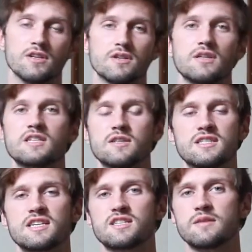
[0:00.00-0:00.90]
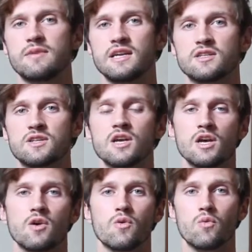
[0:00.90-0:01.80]
So this essentially means
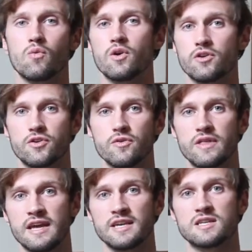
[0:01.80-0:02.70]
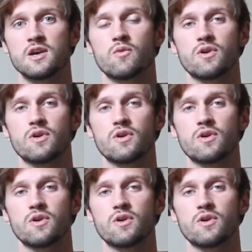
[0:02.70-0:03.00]
one or two things.